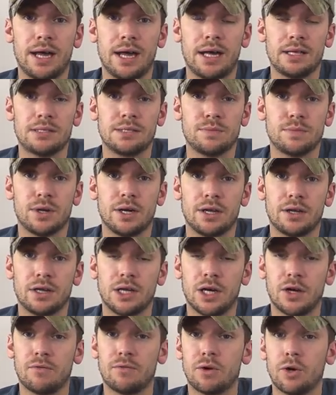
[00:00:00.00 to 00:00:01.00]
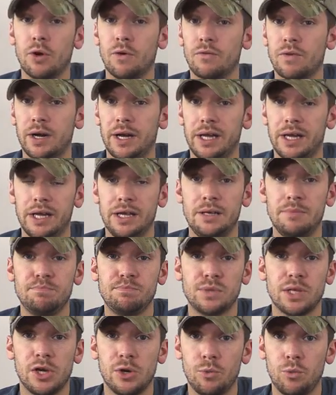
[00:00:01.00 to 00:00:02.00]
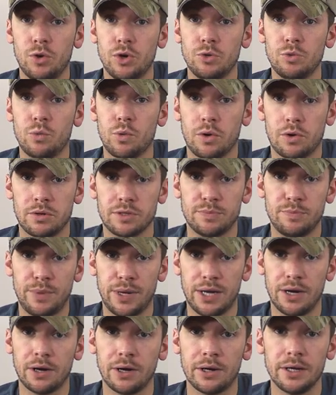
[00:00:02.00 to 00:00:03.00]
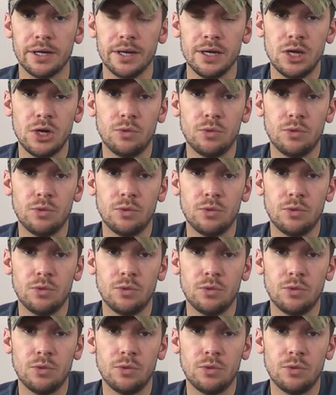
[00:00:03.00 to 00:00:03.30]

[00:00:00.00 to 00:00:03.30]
had some kind of cover overhead, it would have worked better.